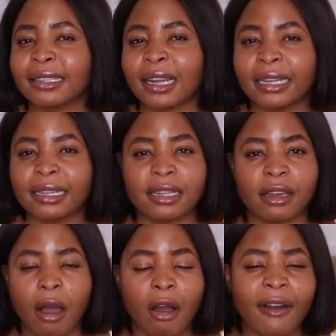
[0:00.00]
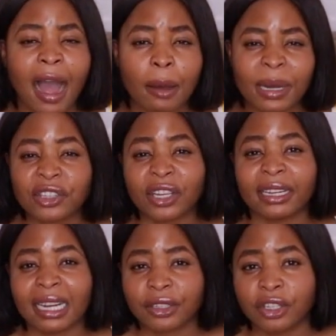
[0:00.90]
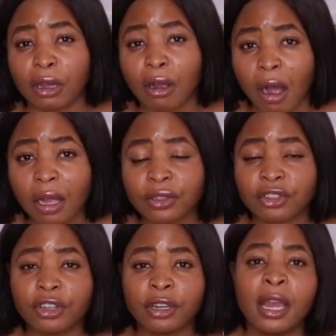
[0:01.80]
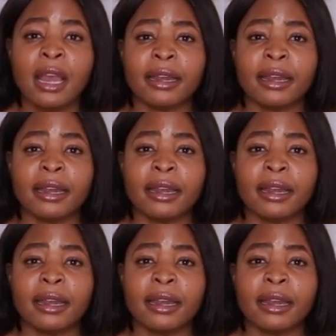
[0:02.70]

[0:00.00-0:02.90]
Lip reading: an idea of how much it can actually cost you.